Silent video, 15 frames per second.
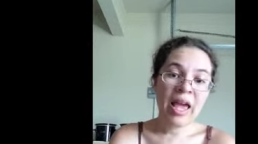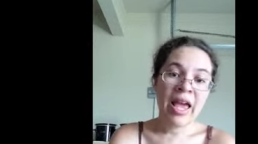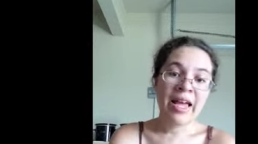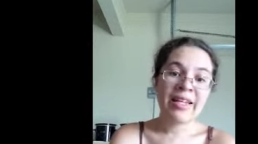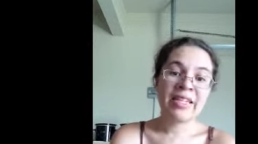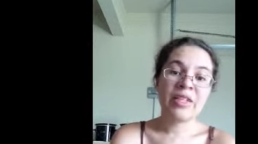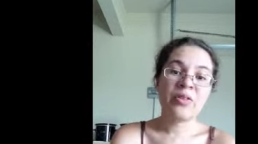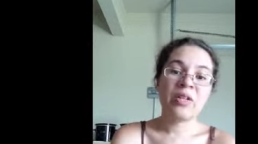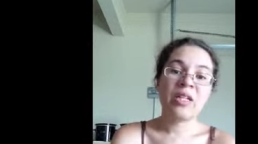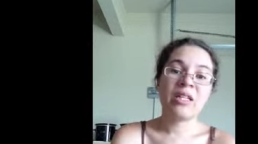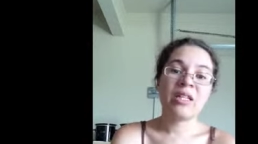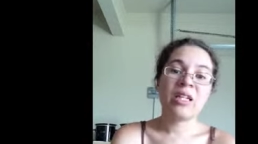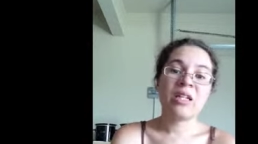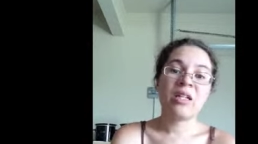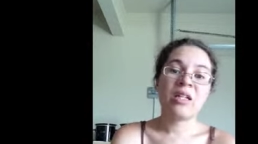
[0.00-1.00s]
and
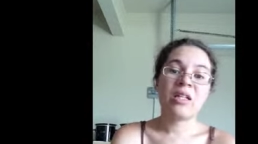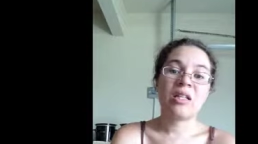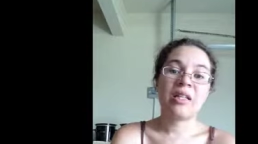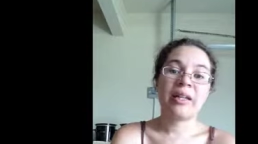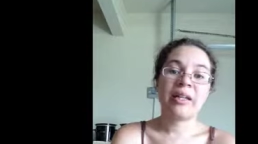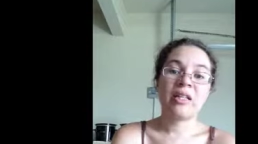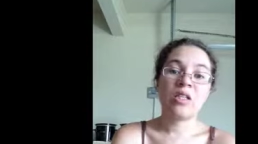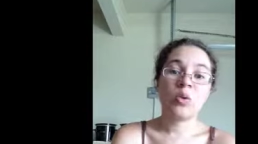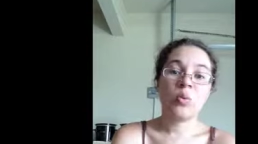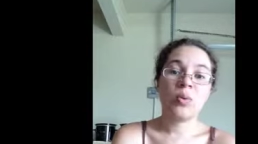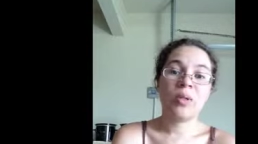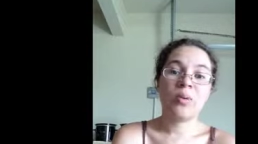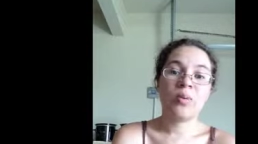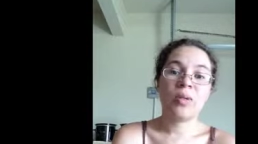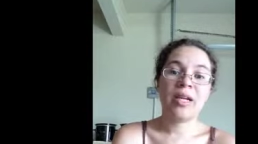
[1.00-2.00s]
during the class
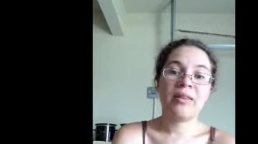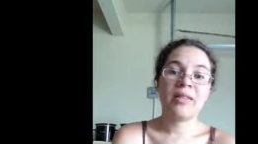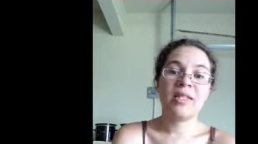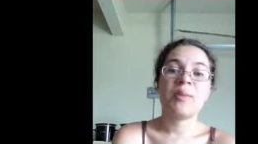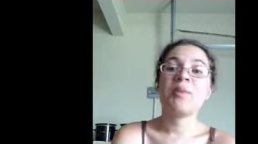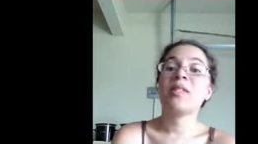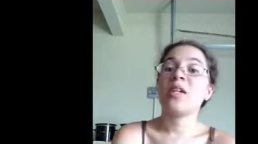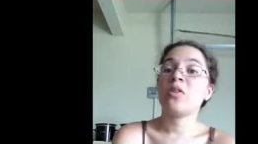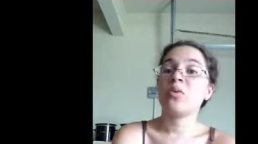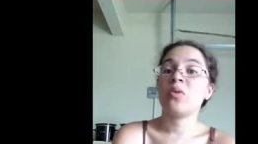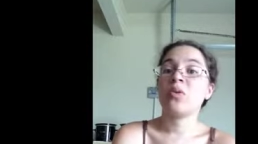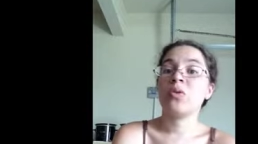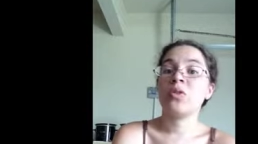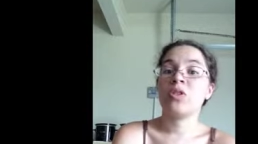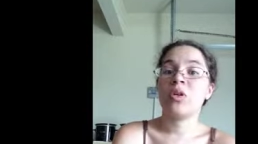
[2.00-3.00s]
we had the same
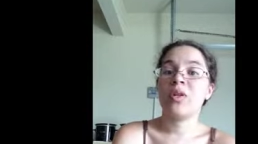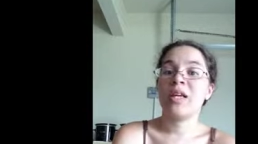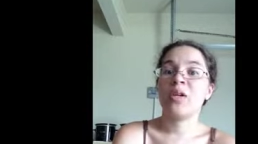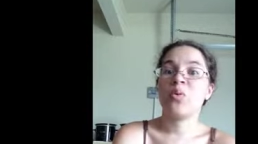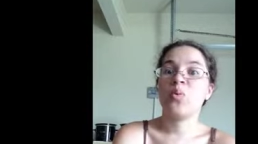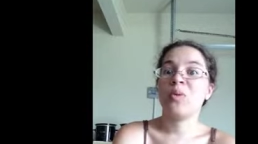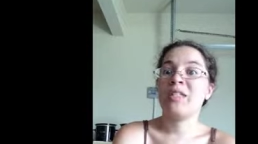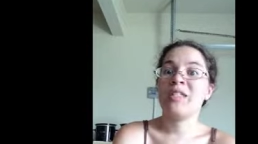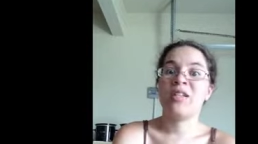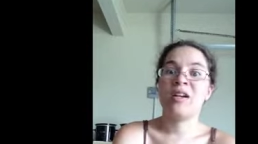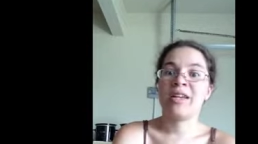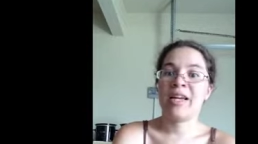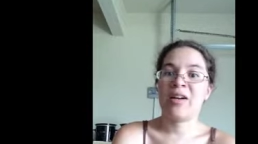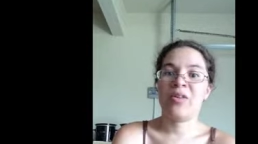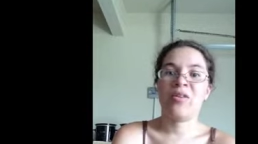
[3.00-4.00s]
schedule, so like we just
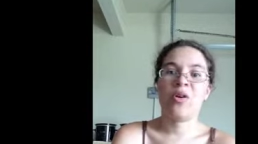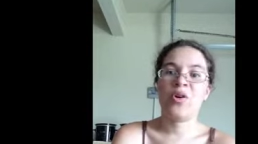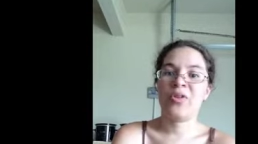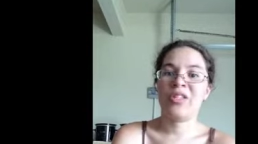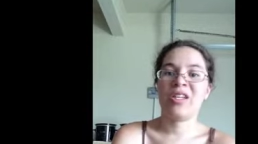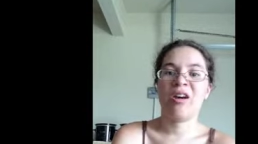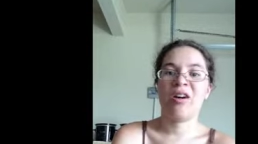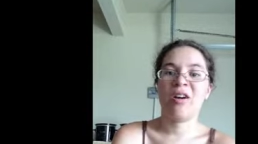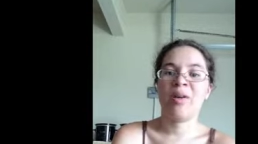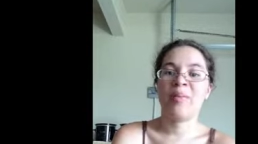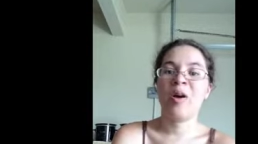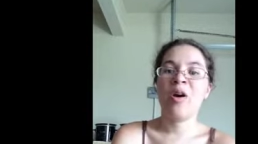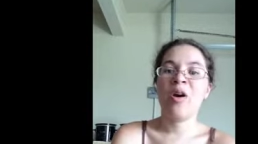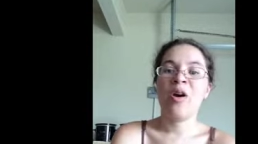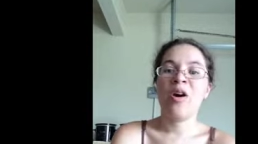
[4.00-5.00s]
hung out all the time